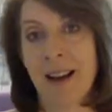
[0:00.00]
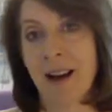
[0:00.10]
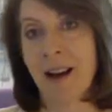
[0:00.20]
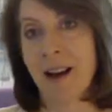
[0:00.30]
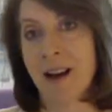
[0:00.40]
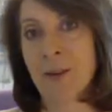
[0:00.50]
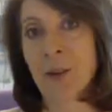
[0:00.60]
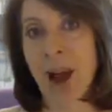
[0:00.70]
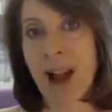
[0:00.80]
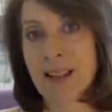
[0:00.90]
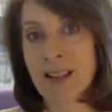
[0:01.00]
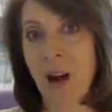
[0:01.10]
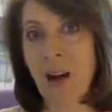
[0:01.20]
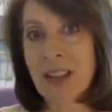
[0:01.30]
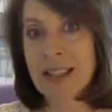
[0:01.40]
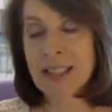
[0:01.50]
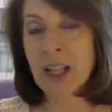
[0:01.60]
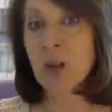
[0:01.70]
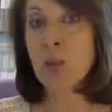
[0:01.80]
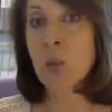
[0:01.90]
of grass cloth is
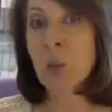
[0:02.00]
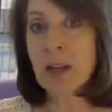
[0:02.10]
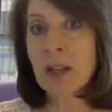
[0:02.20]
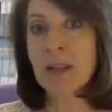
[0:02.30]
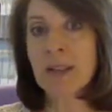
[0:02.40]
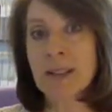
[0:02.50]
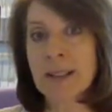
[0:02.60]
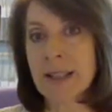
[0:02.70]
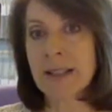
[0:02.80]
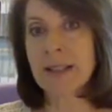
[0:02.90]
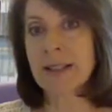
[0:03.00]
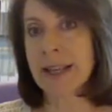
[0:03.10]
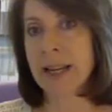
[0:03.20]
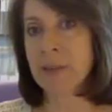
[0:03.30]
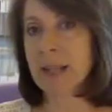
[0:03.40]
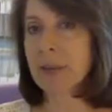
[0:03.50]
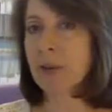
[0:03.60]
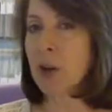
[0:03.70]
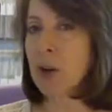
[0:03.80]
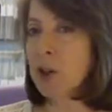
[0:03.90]
that you will see the seams. And if
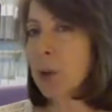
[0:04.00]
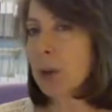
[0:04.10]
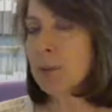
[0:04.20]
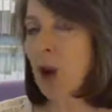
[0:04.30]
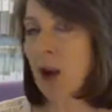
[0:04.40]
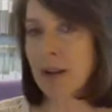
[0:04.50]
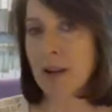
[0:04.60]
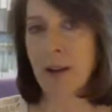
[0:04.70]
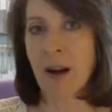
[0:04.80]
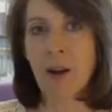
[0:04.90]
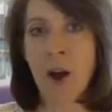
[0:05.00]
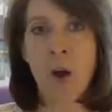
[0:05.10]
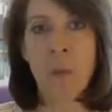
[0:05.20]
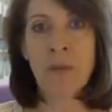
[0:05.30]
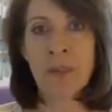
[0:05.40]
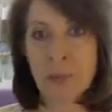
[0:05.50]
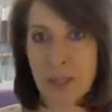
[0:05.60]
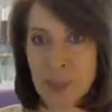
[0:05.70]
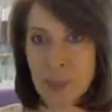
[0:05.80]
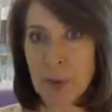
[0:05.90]
you're not sure what I'm talking about, when this
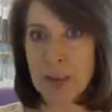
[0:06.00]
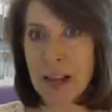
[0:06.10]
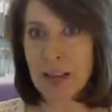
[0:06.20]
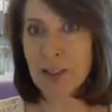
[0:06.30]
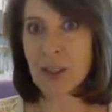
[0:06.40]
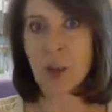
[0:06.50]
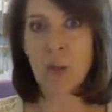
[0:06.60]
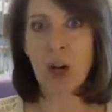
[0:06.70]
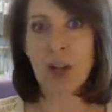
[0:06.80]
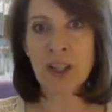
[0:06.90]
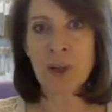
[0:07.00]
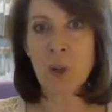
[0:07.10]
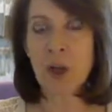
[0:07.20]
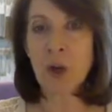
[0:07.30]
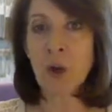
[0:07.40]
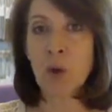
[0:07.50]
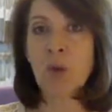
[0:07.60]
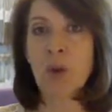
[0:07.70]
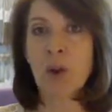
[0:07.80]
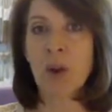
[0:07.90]
Facebook Live is over, I just want you to
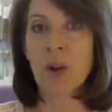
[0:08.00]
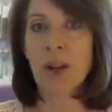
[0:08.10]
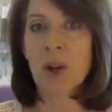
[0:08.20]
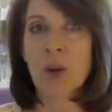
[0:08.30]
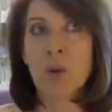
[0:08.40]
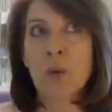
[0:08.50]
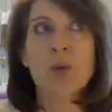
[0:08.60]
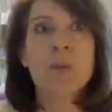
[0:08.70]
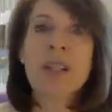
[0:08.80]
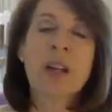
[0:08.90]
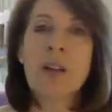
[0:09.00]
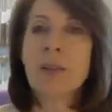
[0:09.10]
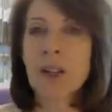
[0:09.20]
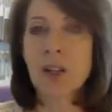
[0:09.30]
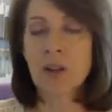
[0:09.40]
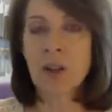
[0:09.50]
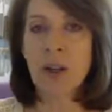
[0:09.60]
Google rooms covered in,